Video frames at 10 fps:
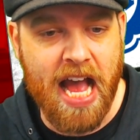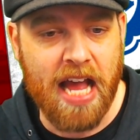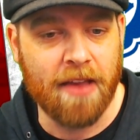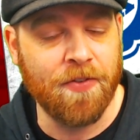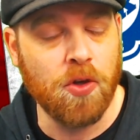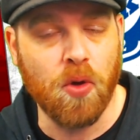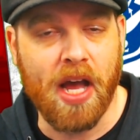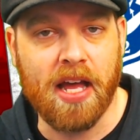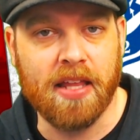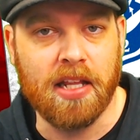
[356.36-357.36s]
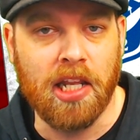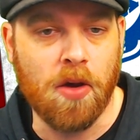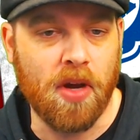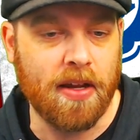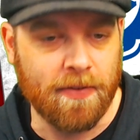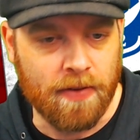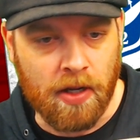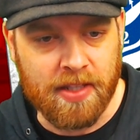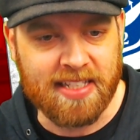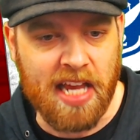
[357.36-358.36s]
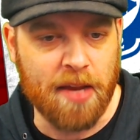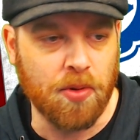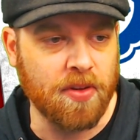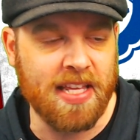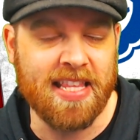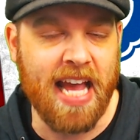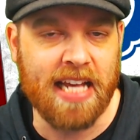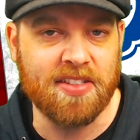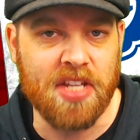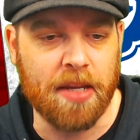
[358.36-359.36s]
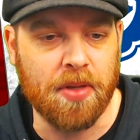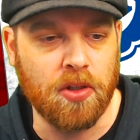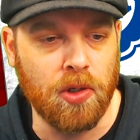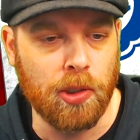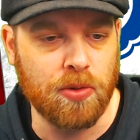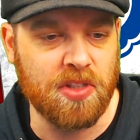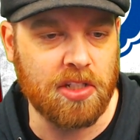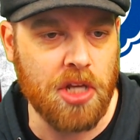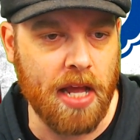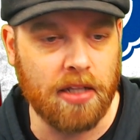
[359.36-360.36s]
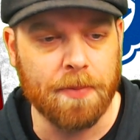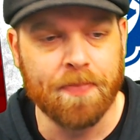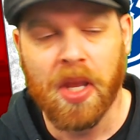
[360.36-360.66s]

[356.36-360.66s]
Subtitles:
if you are lower on the table than the ace team, you lose the challenge.